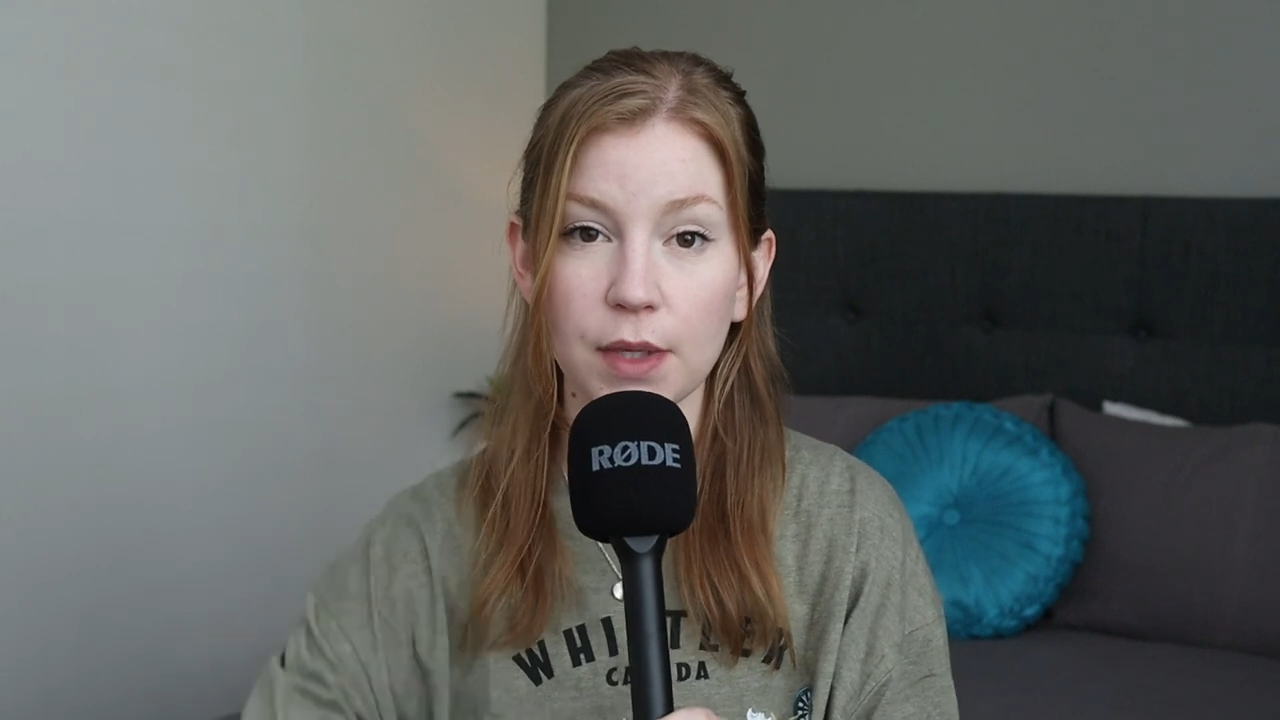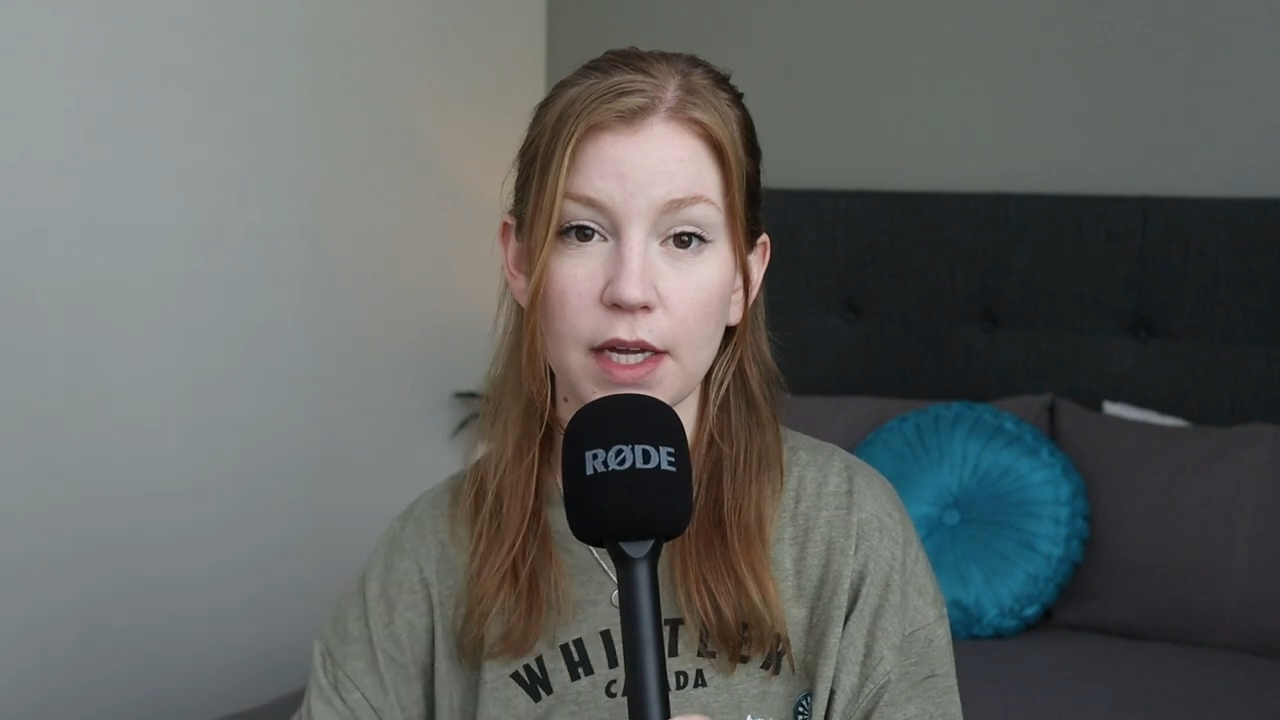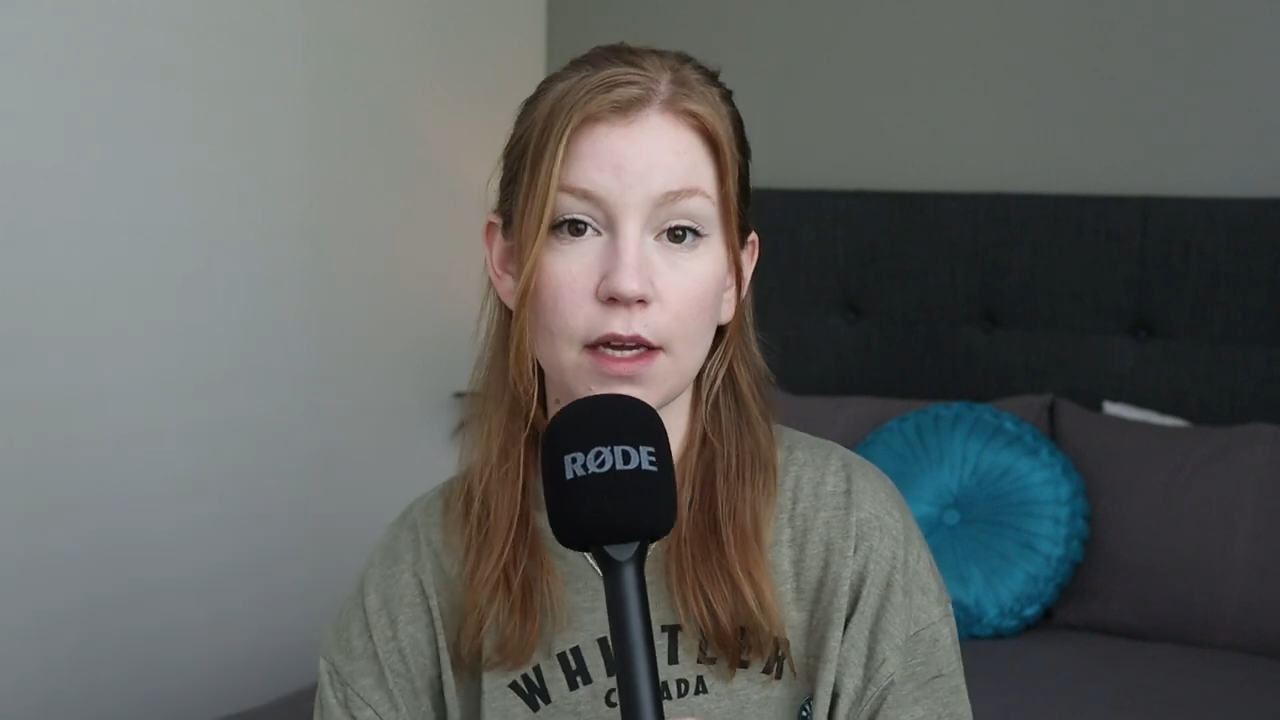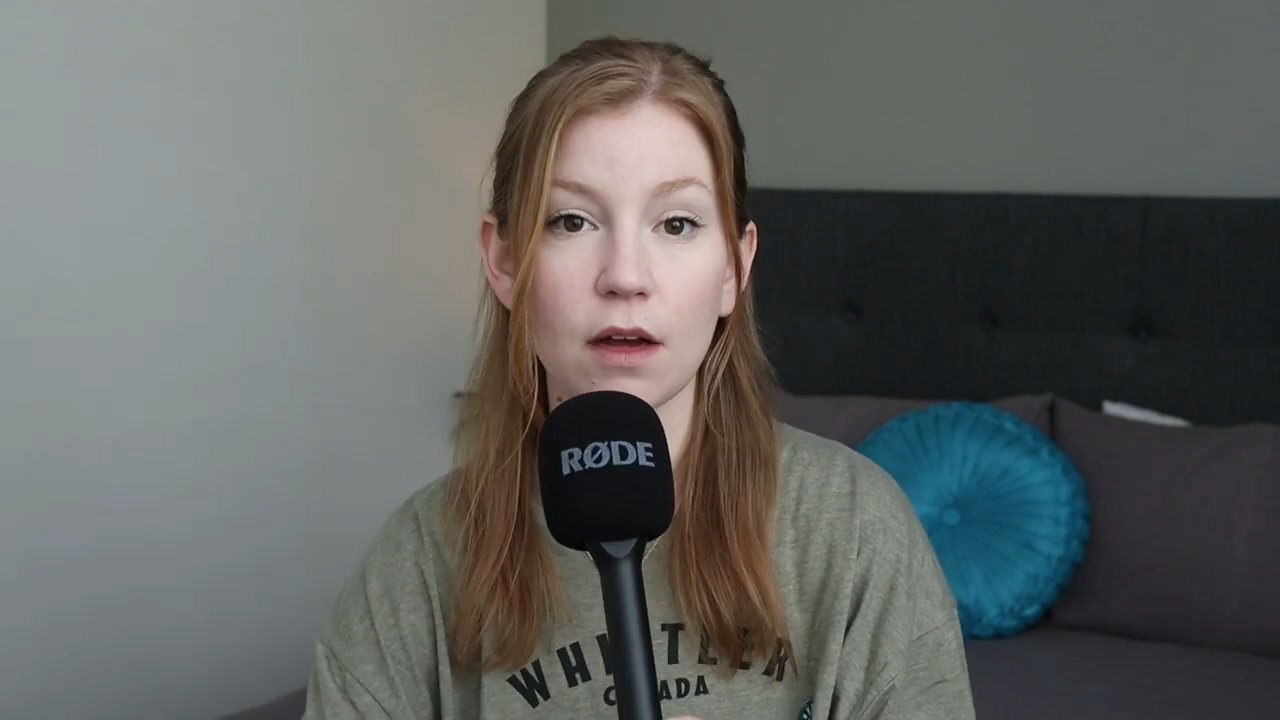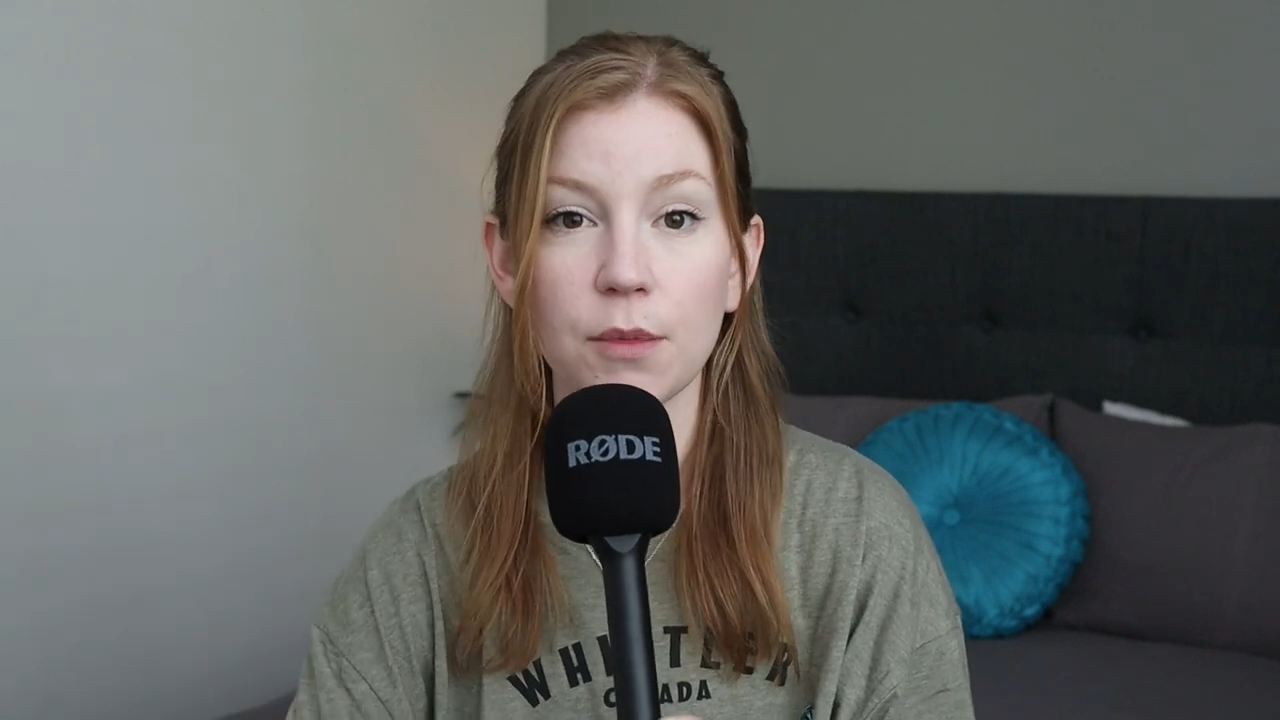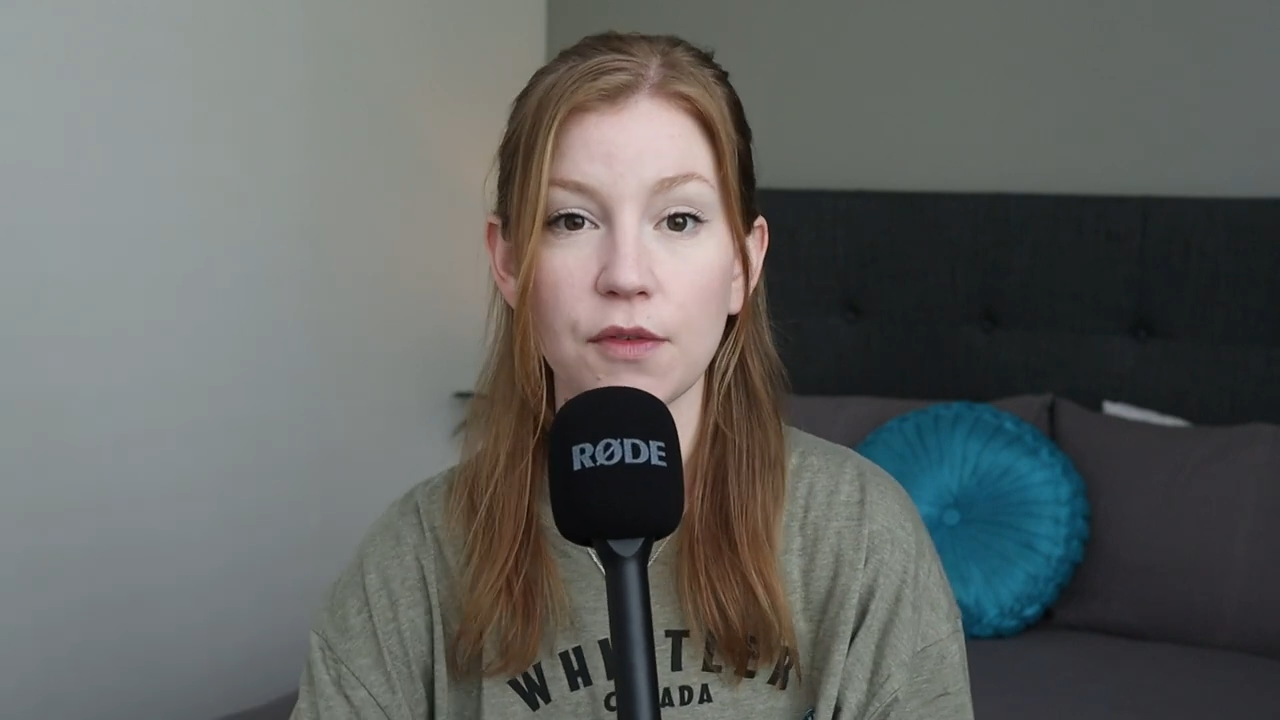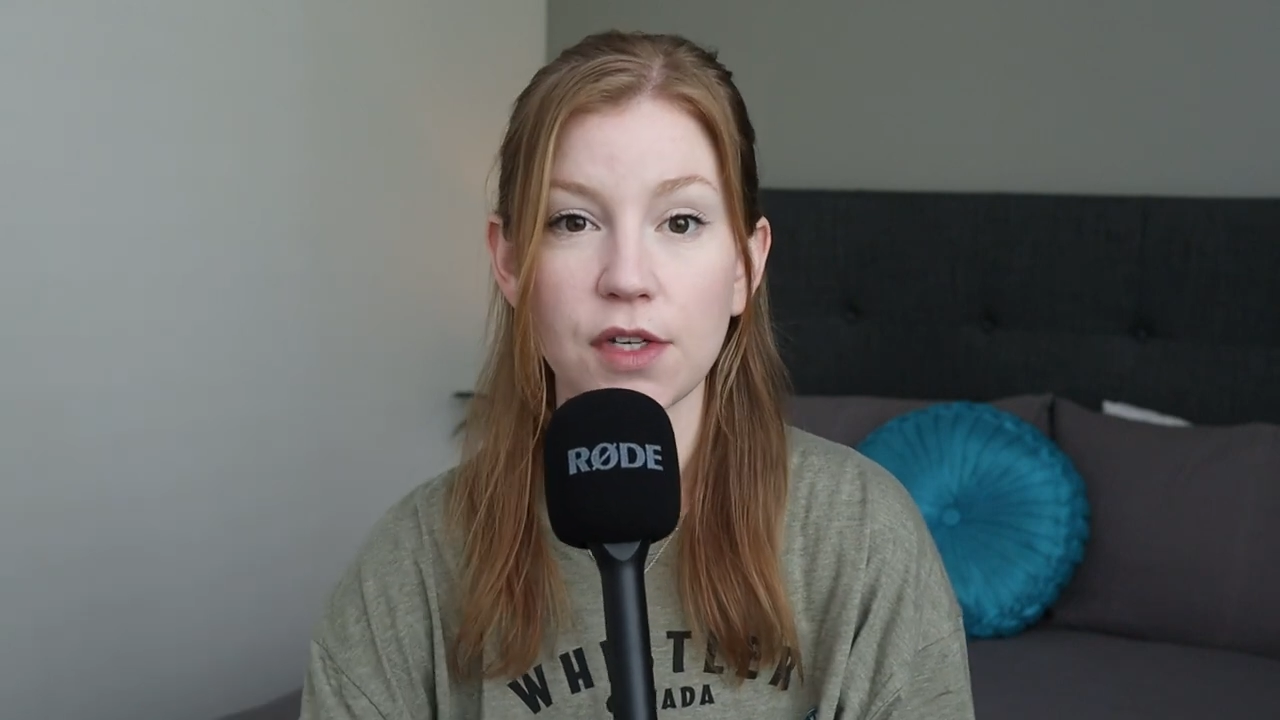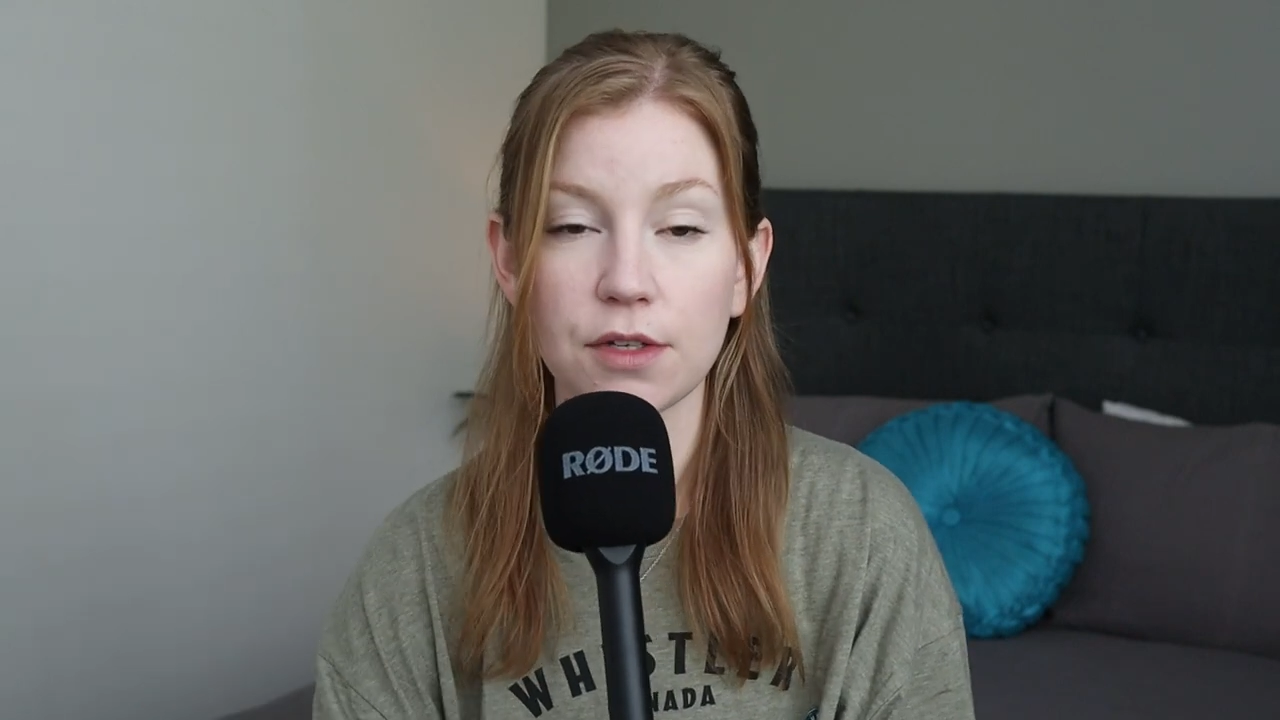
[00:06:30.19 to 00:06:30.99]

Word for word: planning on moving